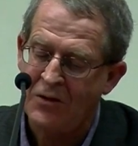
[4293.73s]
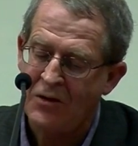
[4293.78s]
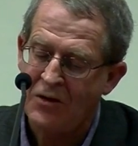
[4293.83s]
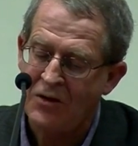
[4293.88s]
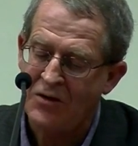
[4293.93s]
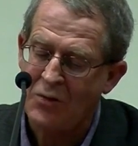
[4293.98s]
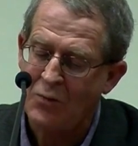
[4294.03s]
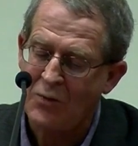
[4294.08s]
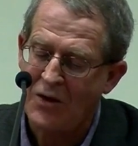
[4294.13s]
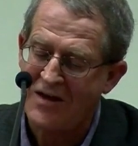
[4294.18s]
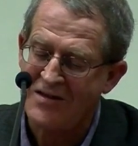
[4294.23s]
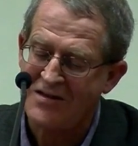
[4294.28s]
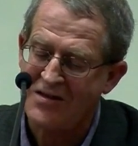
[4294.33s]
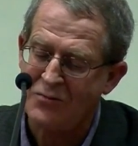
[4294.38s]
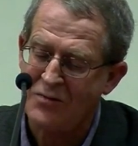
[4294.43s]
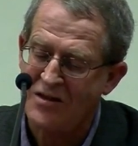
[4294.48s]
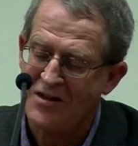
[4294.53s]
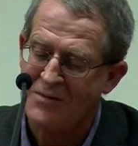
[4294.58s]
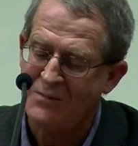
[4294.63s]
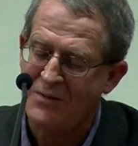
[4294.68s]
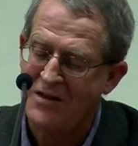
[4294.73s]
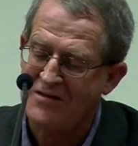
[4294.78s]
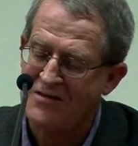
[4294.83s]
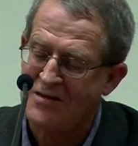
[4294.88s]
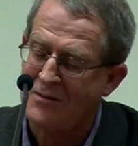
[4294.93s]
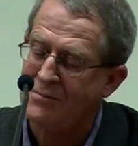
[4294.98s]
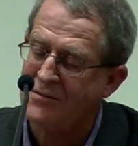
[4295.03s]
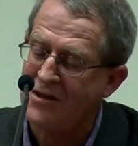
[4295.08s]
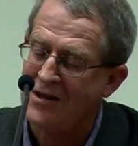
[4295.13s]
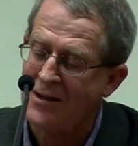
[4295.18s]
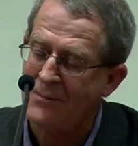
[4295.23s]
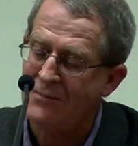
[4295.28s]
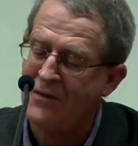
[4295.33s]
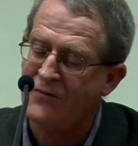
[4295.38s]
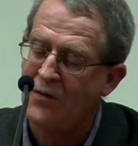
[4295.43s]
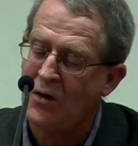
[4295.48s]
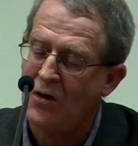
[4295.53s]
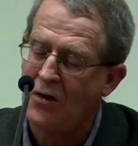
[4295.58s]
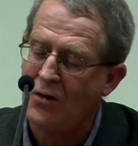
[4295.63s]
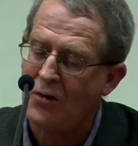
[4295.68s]
Otherwise, there is being some type
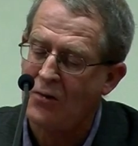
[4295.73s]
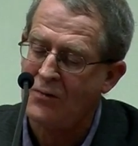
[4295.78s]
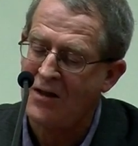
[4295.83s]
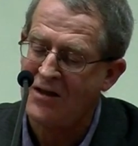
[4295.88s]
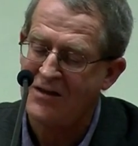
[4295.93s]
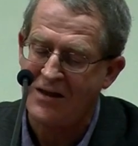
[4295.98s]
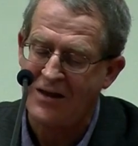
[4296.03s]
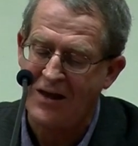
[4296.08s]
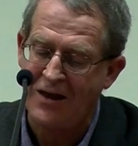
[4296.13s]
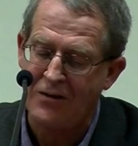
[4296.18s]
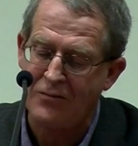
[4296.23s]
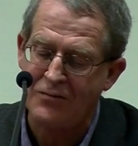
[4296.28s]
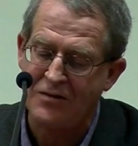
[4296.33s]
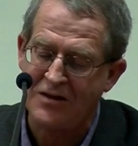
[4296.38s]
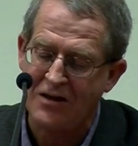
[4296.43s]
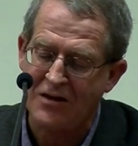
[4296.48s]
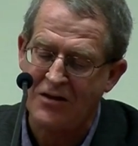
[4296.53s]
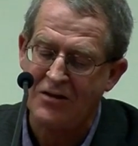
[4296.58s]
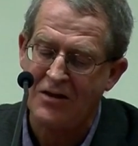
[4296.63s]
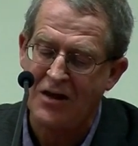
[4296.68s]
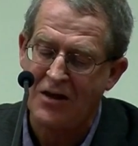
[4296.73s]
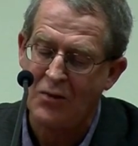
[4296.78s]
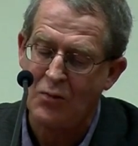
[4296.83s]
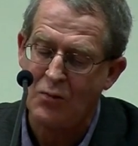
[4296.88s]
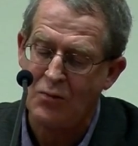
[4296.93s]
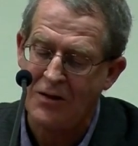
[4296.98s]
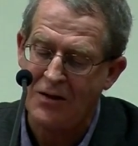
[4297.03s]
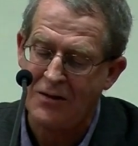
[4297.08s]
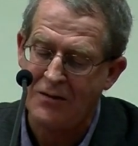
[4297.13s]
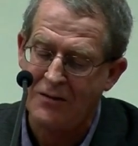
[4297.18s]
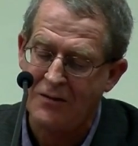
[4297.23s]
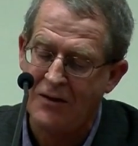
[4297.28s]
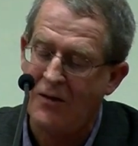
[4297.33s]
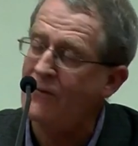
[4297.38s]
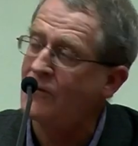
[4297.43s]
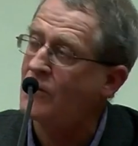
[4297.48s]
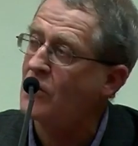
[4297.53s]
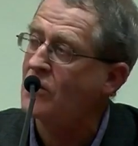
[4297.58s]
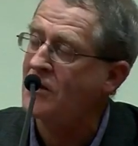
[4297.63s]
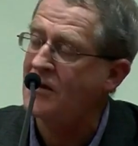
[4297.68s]
of already out there and now real
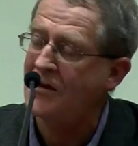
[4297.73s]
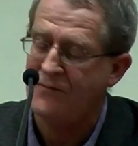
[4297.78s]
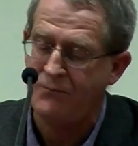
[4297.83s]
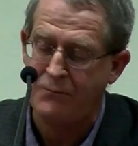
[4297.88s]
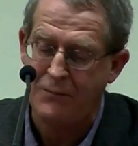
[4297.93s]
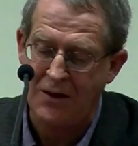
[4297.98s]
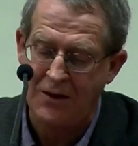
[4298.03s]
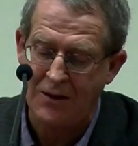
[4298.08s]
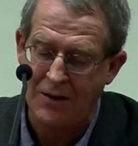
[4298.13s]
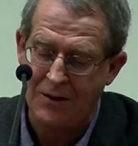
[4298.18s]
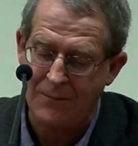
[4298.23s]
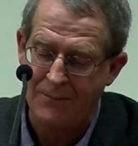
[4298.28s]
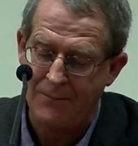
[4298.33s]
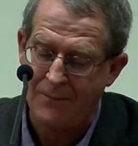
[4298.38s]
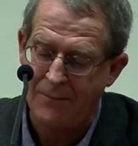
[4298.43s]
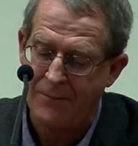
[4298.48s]
void of meaning.